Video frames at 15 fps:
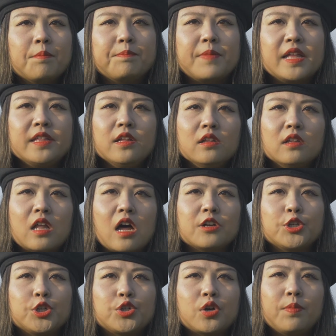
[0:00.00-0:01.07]
Many
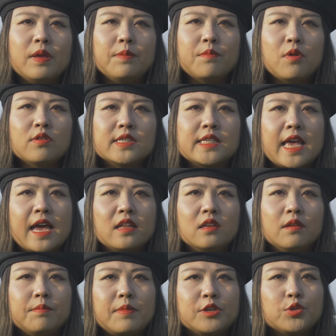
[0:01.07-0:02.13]
large shopping malls and
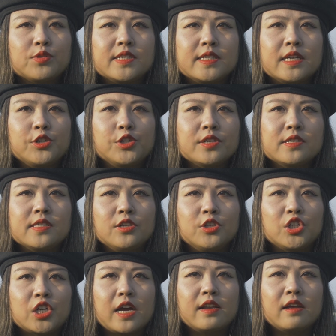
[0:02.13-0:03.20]
metro stations in
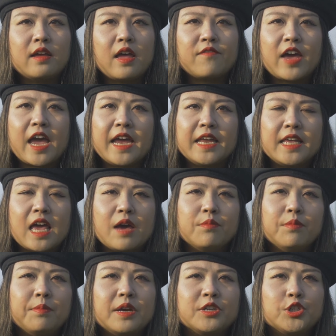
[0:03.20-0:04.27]
China have
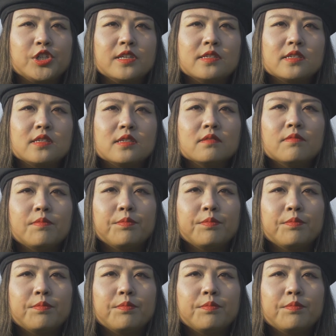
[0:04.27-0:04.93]
ATM machines.